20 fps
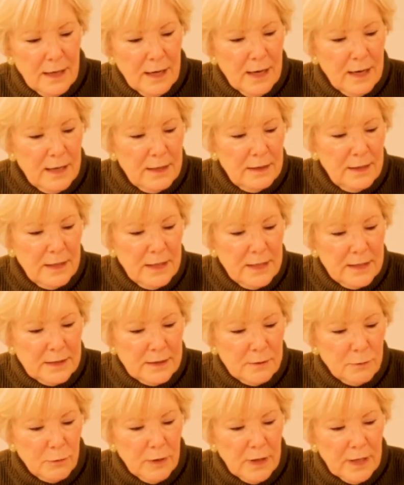and
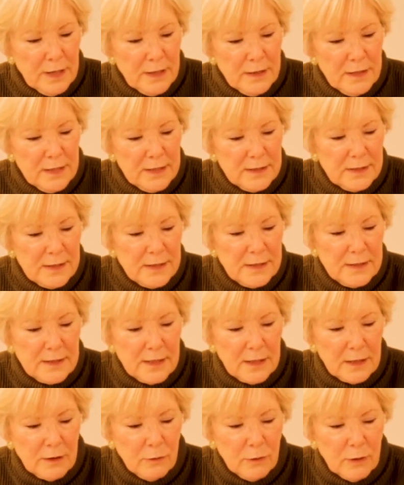this red, this is
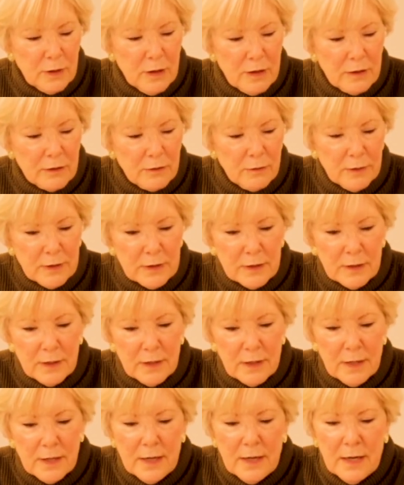the quinacridone,
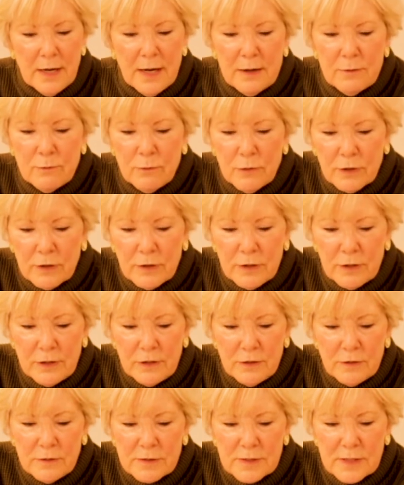and we're going to
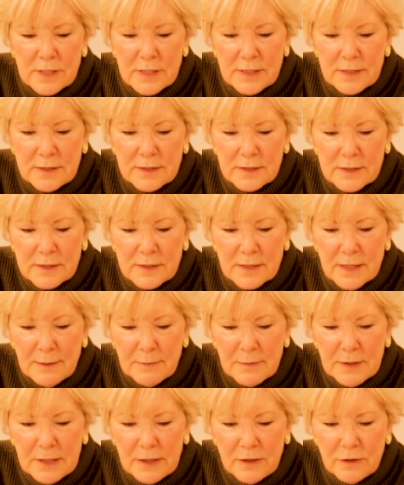use these. I'm
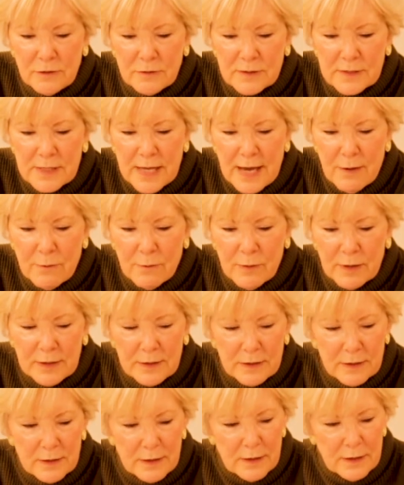going to use that
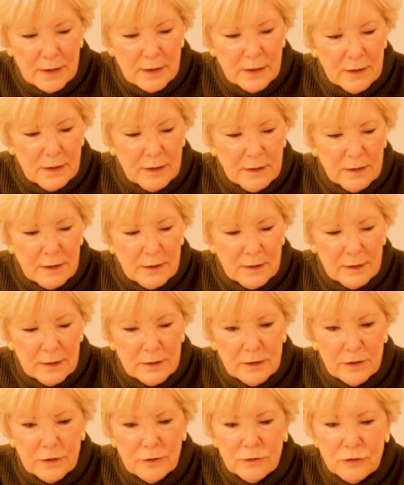one
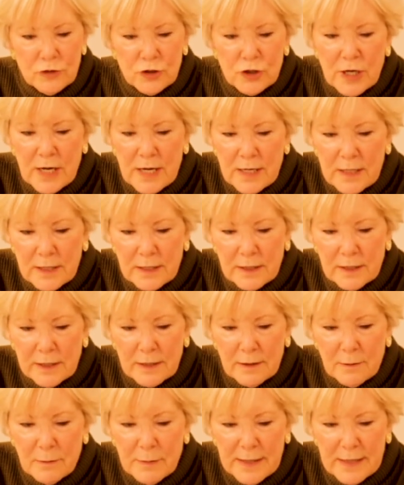to shade a
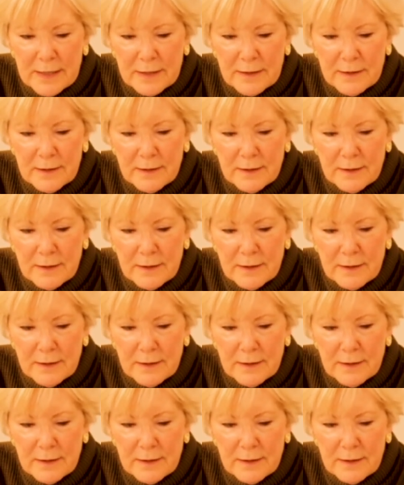little bit.